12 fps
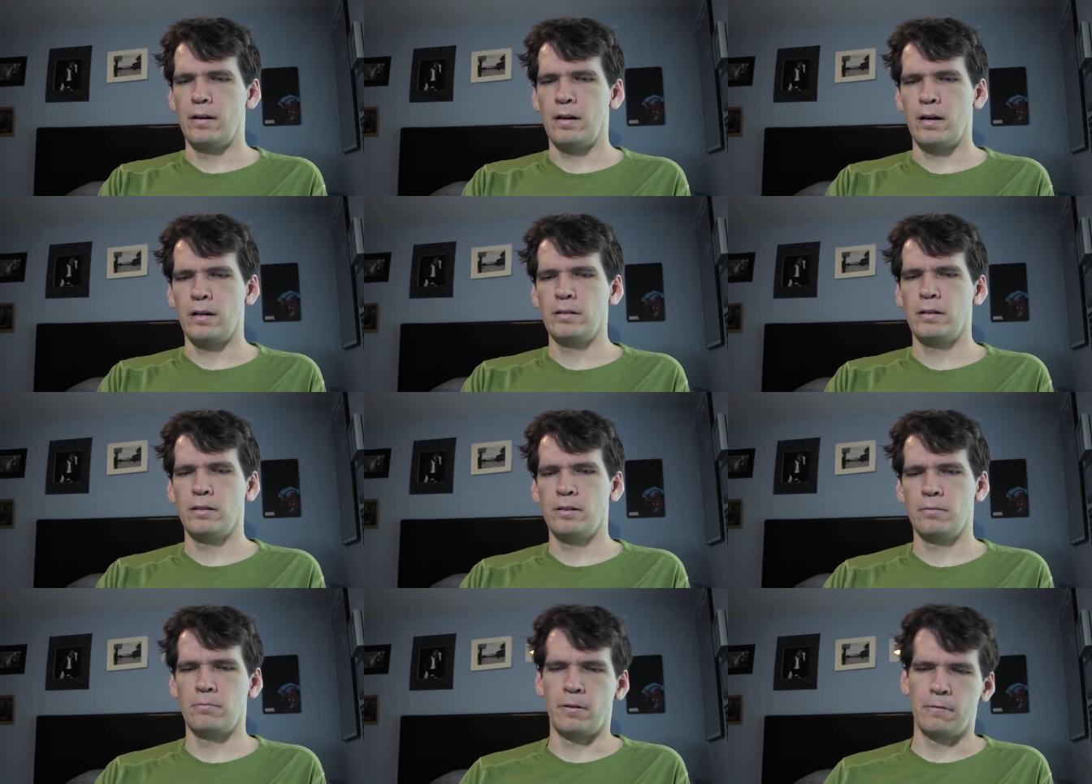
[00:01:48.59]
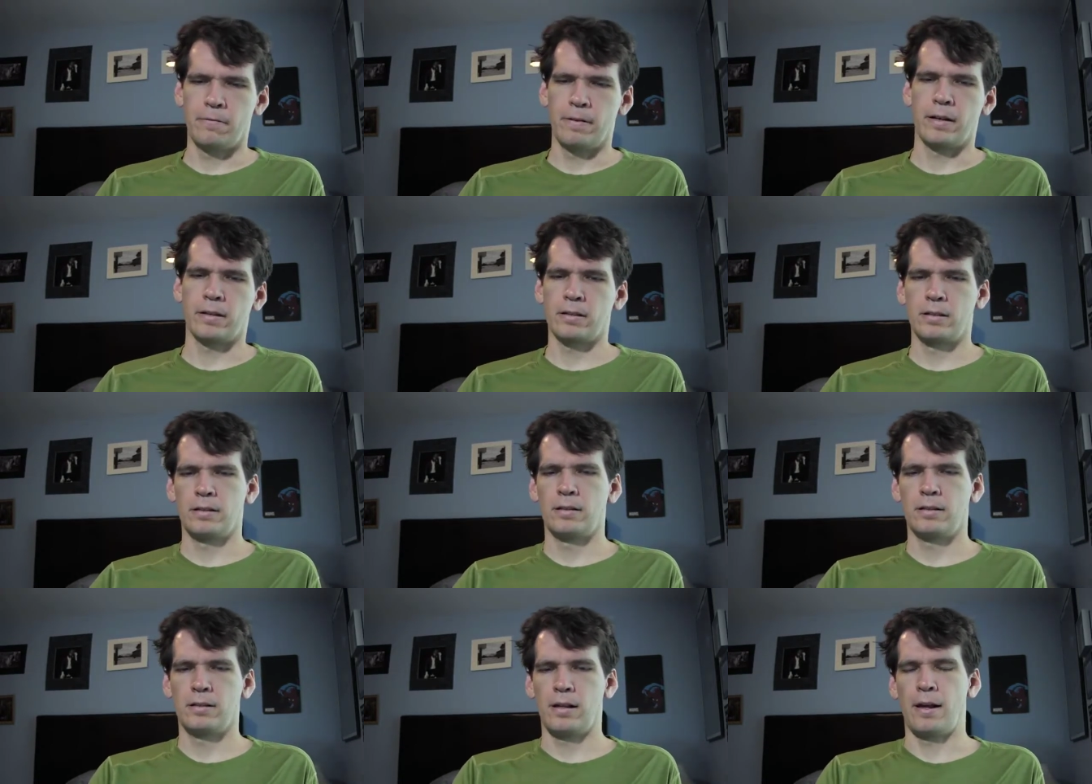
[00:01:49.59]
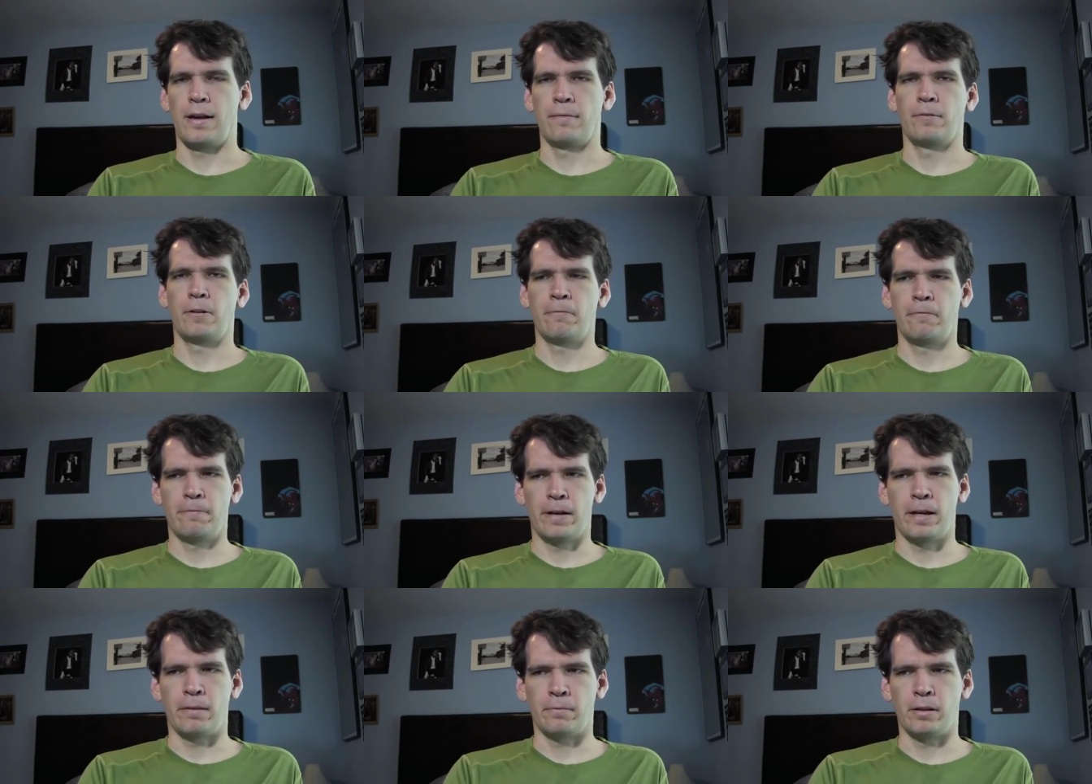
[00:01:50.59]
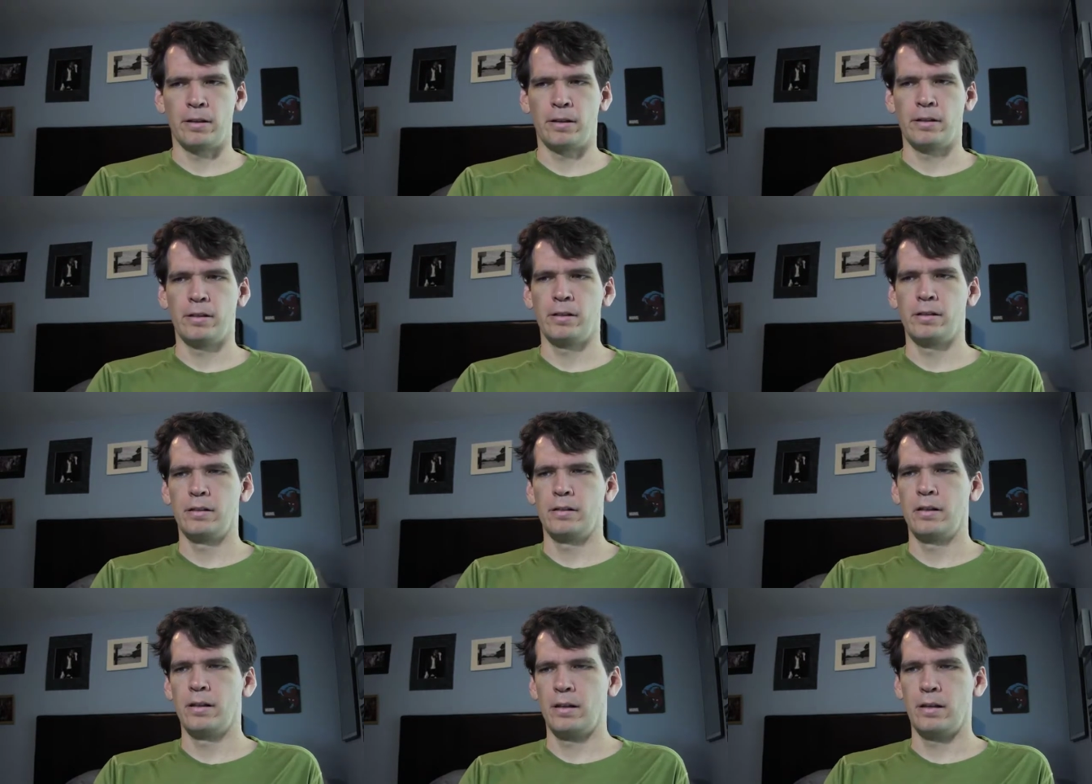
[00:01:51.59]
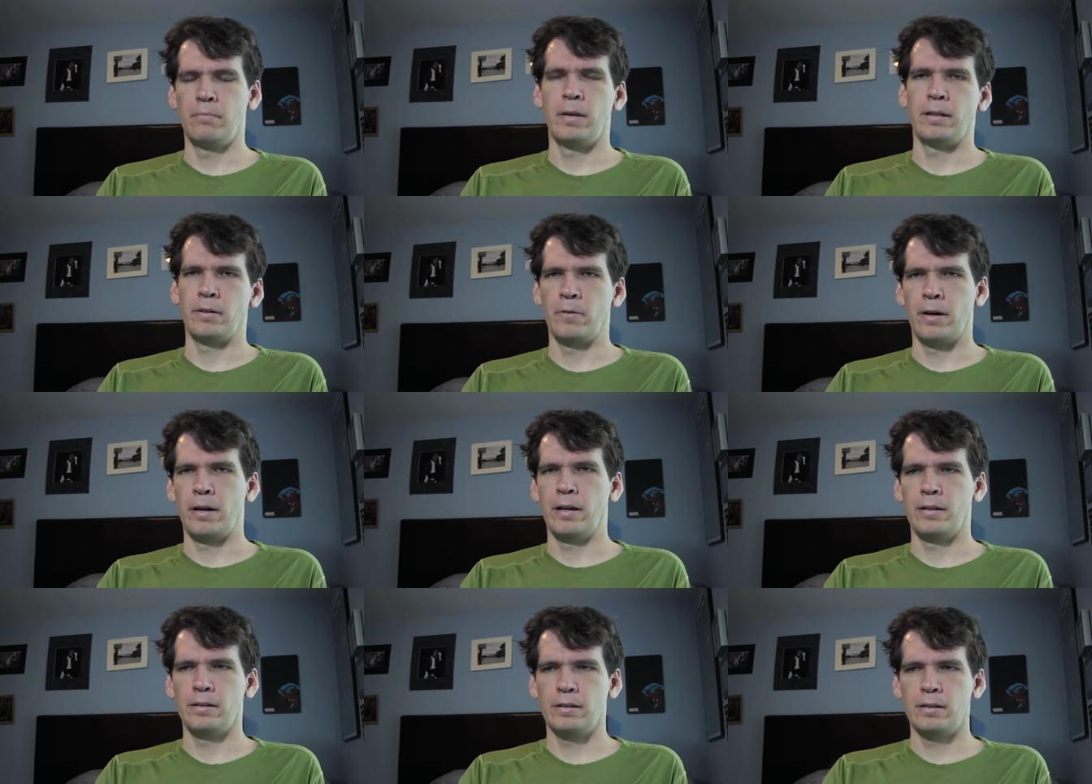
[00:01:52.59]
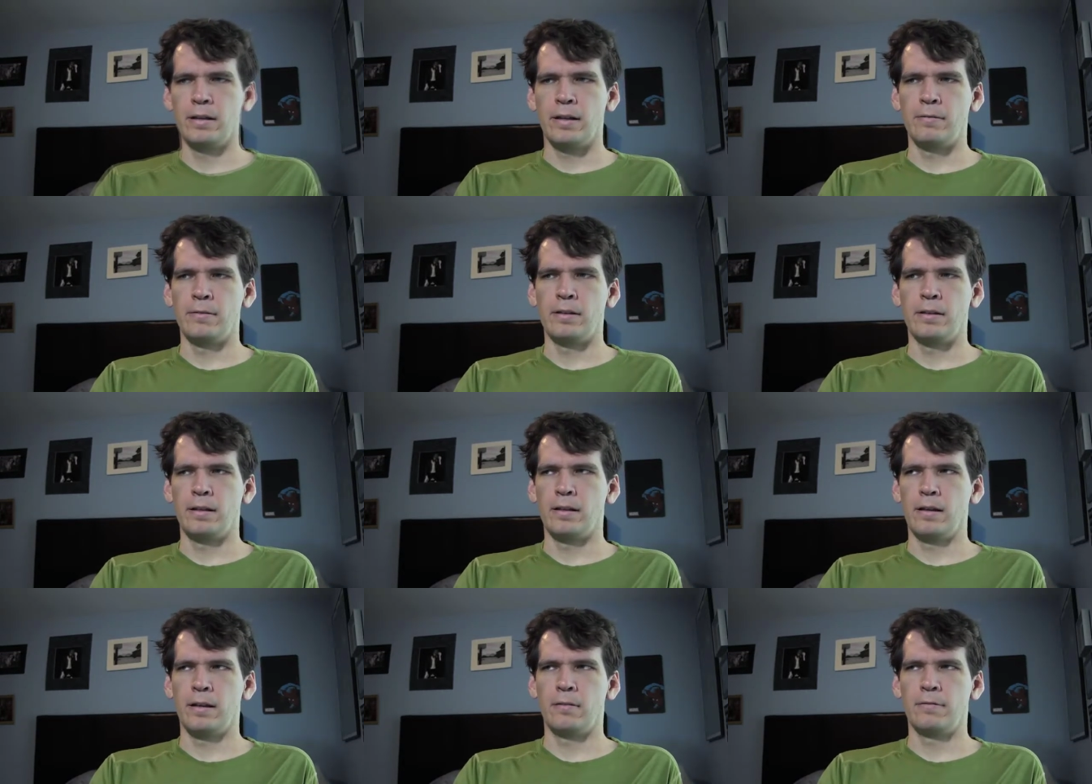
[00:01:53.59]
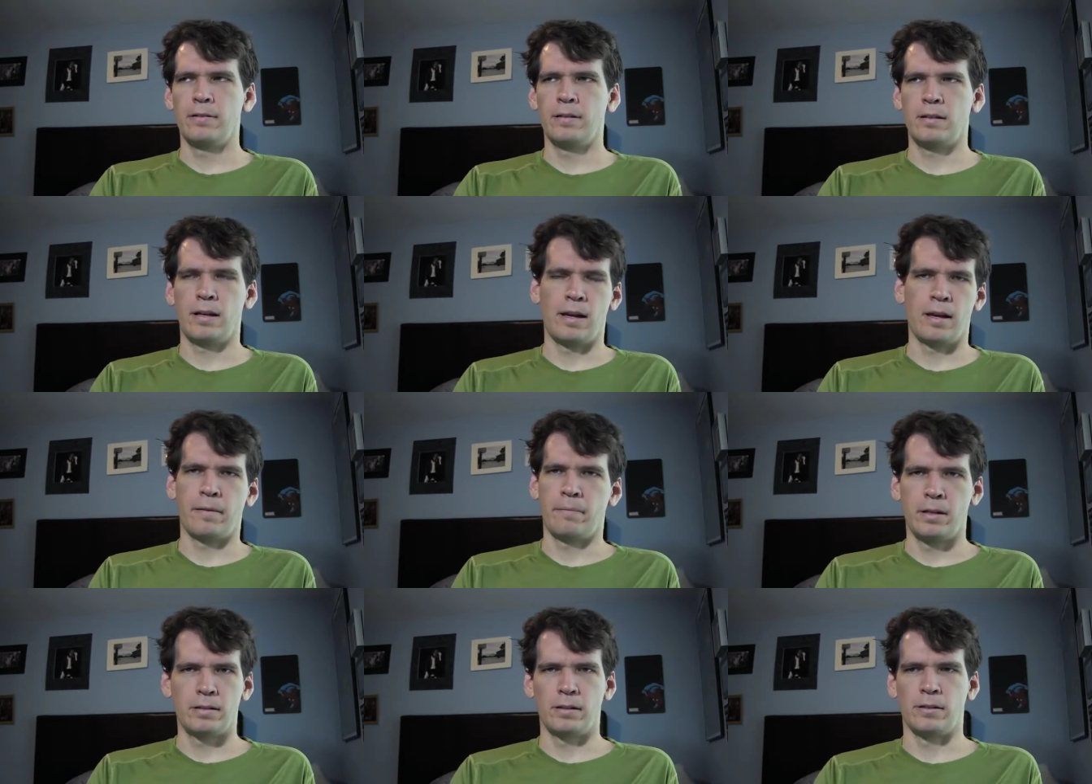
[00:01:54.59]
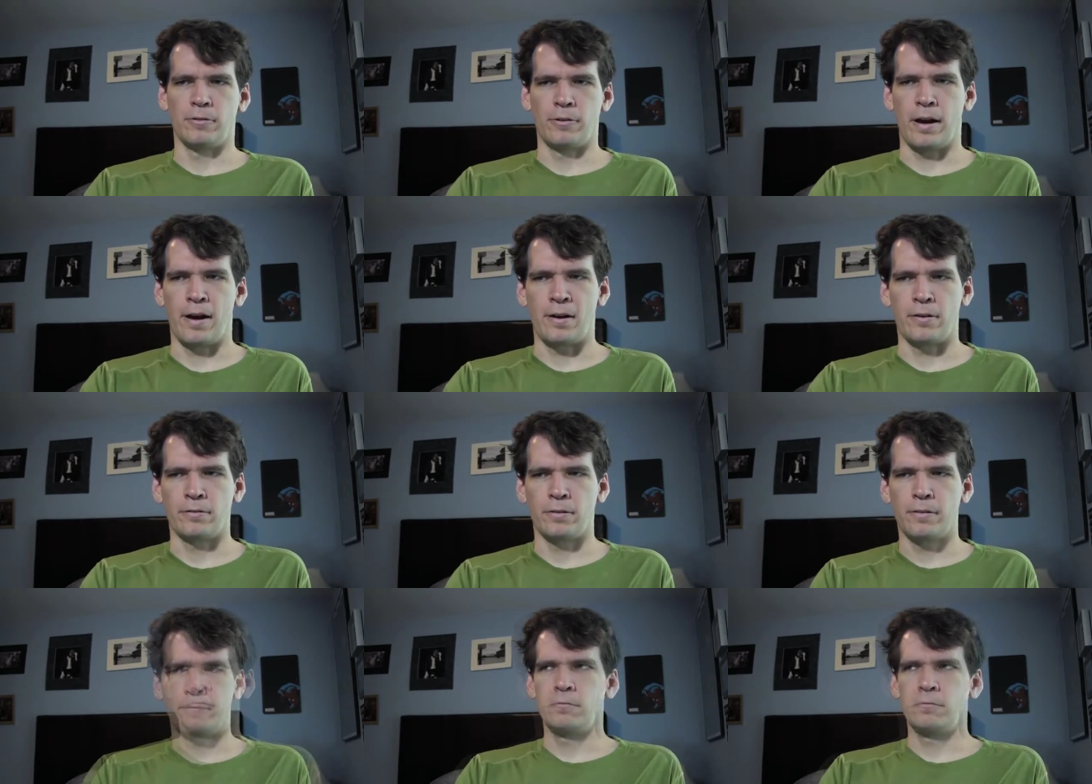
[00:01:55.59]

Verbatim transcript: autism affects Sam's family in many ways, even if Sam isn't around.